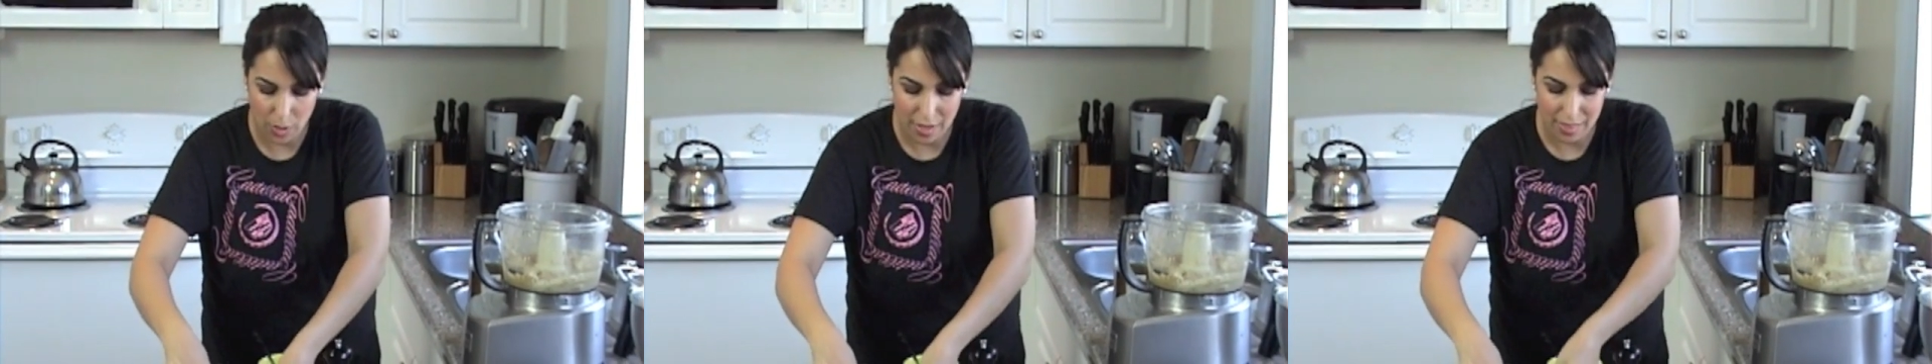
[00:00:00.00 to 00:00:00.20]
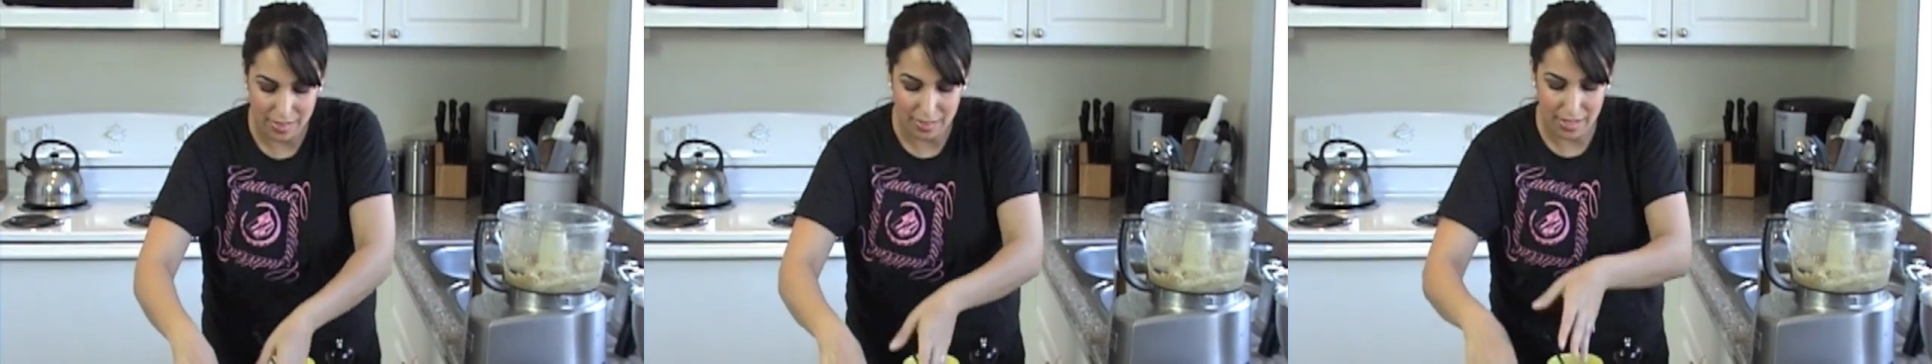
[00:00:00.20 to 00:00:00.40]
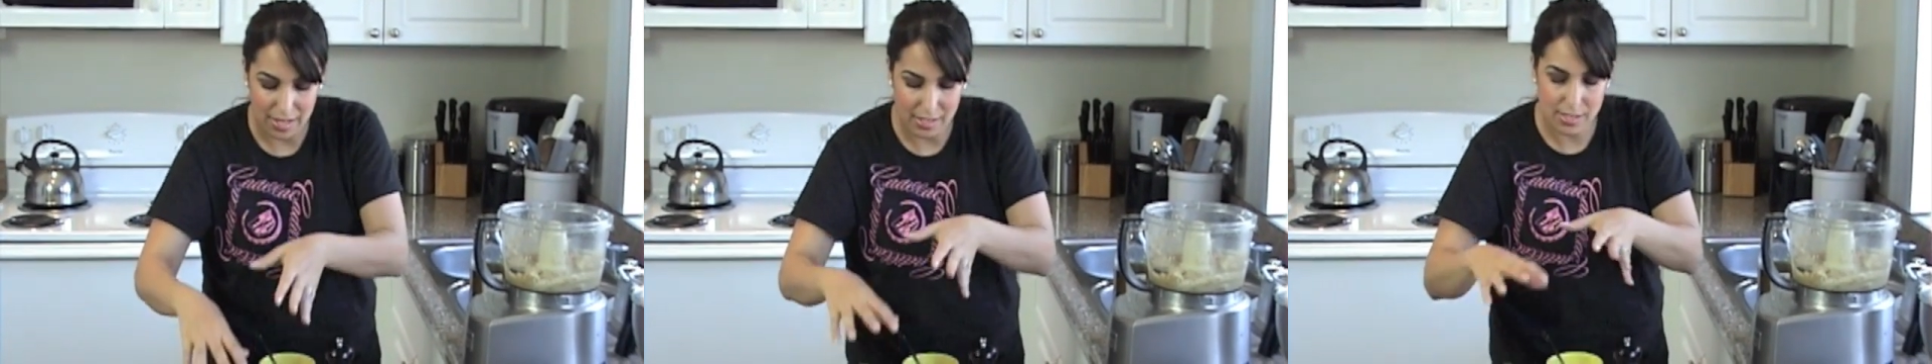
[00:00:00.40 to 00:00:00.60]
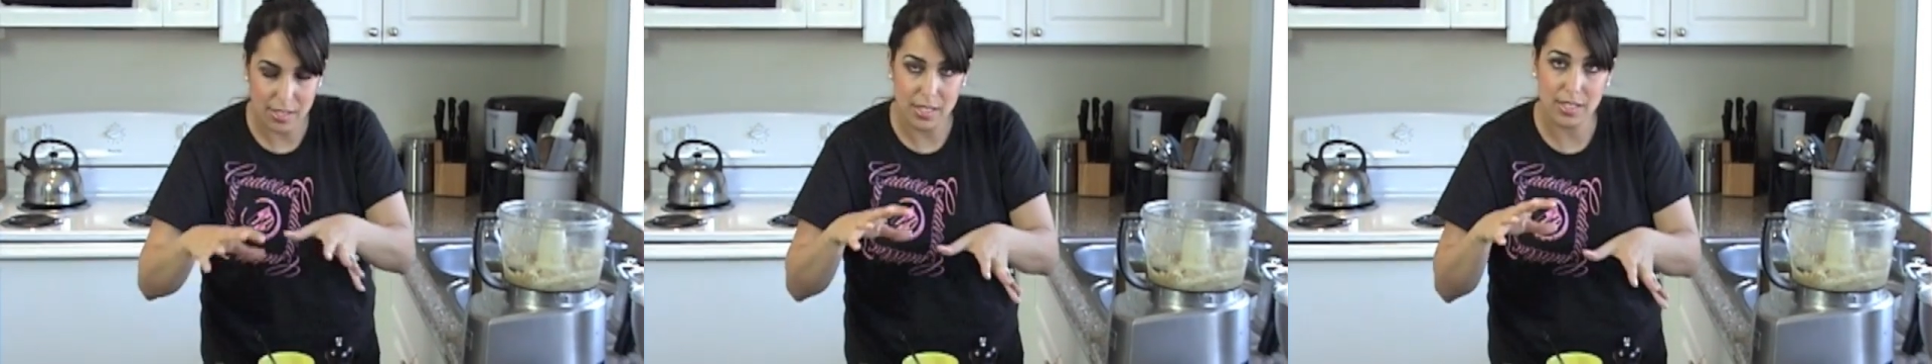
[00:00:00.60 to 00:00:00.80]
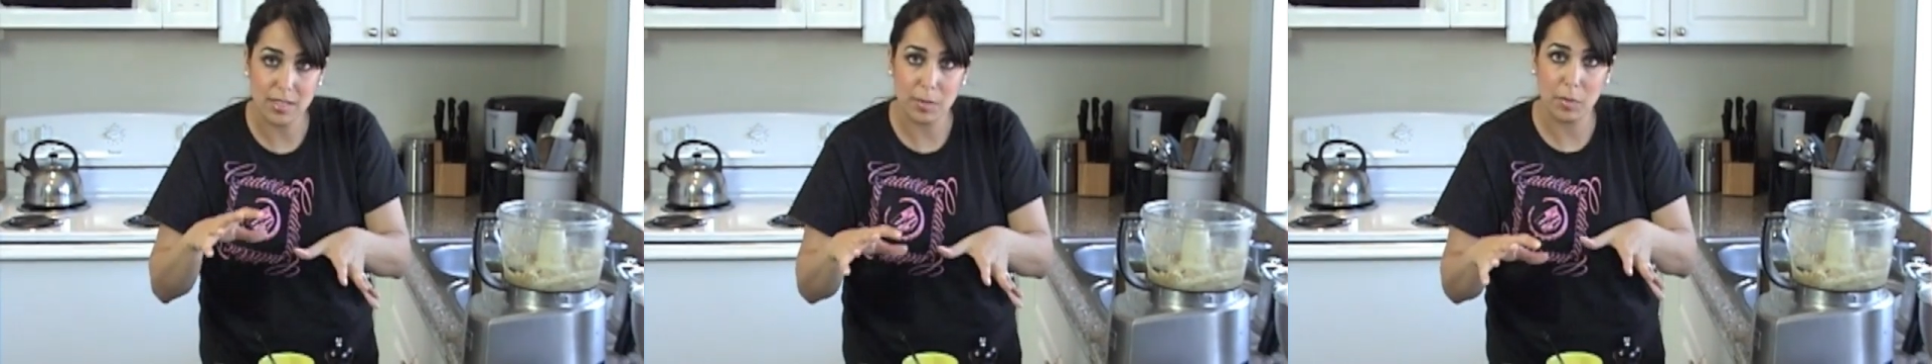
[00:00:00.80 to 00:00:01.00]
and the last
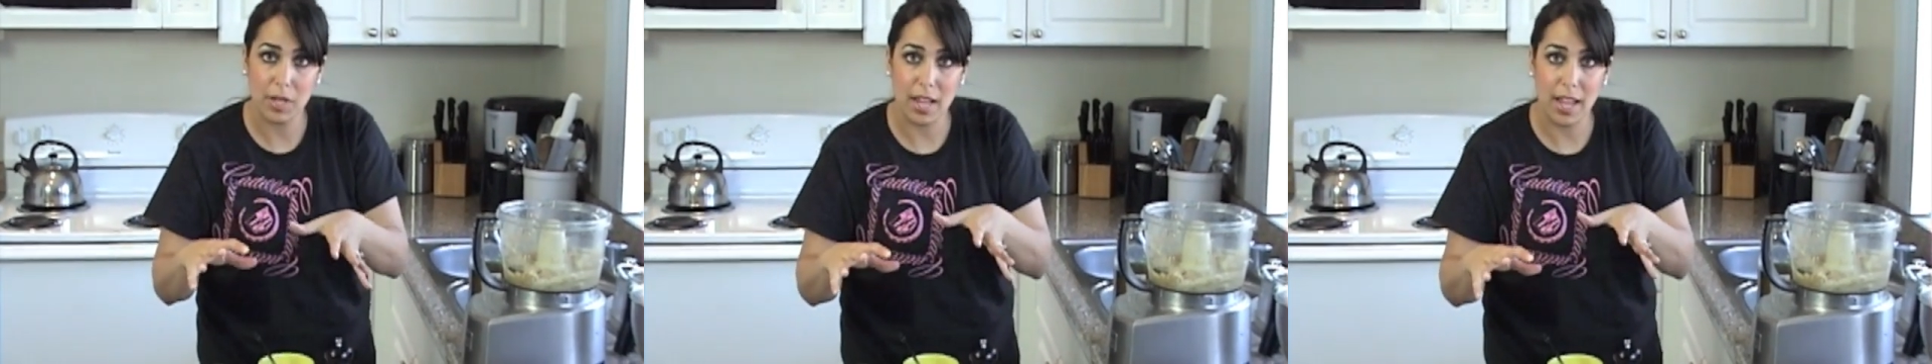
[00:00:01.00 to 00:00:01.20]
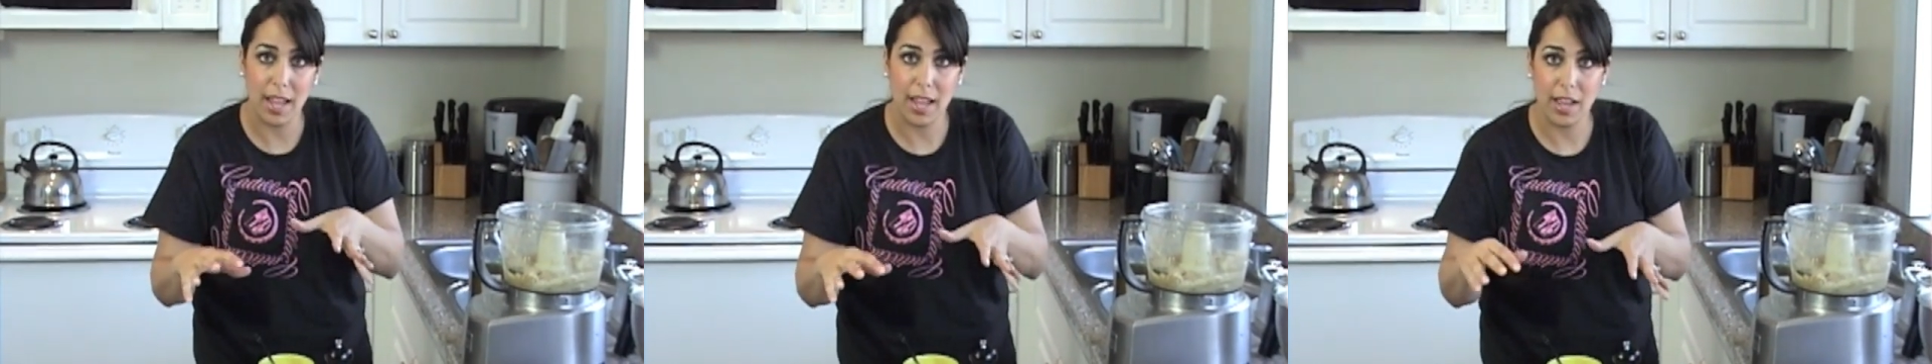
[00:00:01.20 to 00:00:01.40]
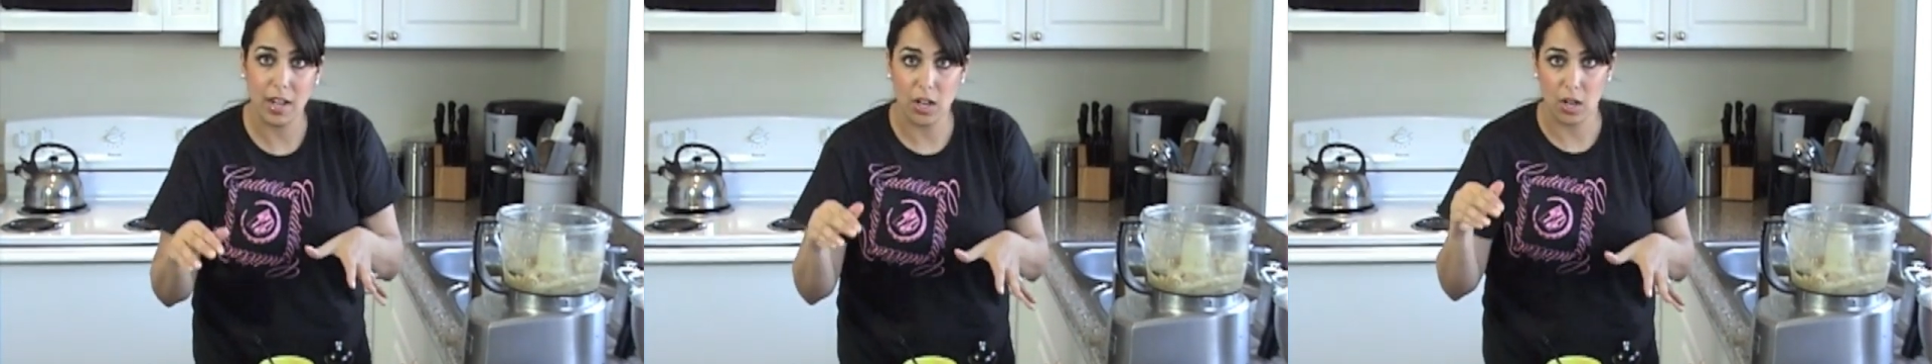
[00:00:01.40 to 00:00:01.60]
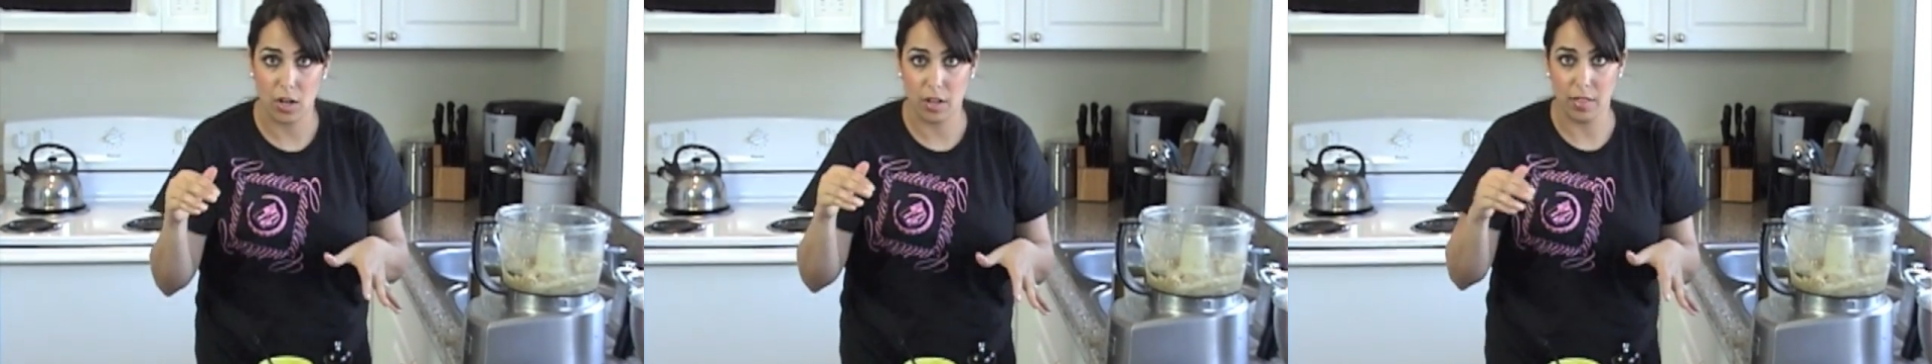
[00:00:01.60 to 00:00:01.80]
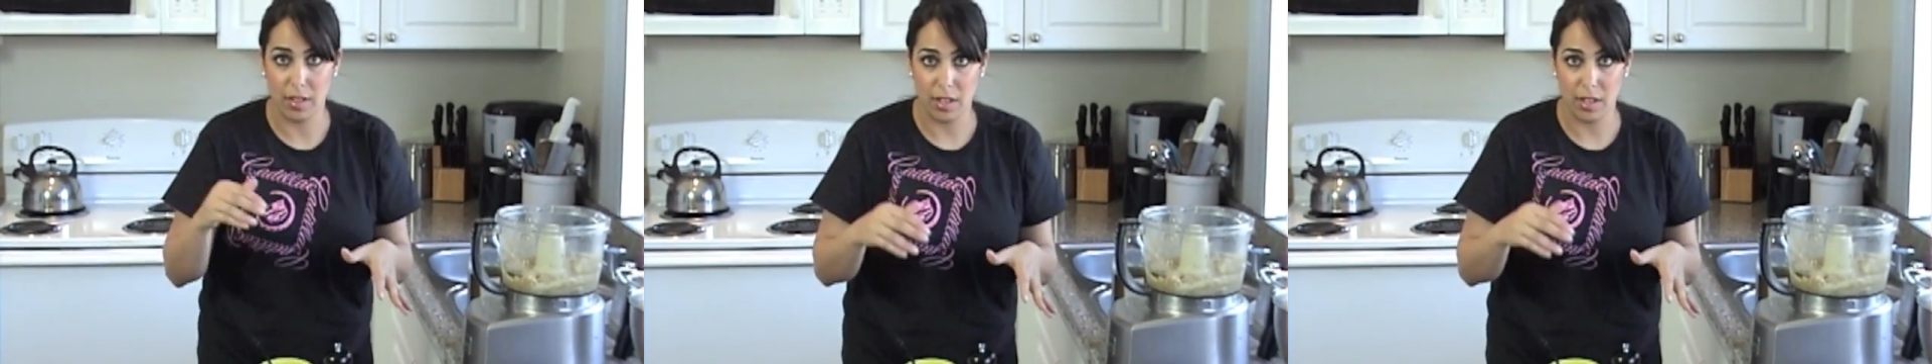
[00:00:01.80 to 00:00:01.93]
things I'm going to add are